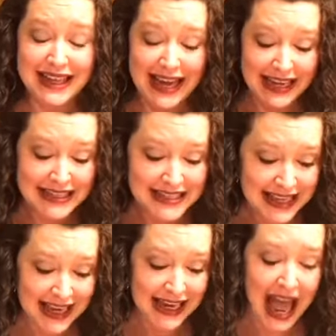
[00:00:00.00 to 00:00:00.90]
He's
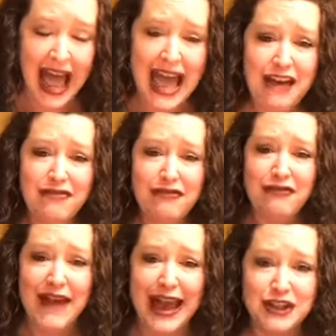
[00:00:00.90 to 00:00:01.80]
saying, I have
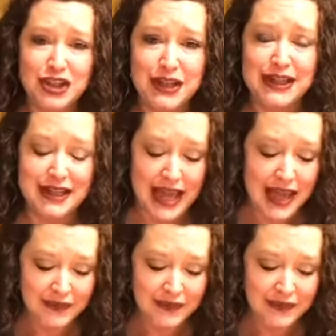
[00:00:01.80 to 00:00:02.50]
fashioned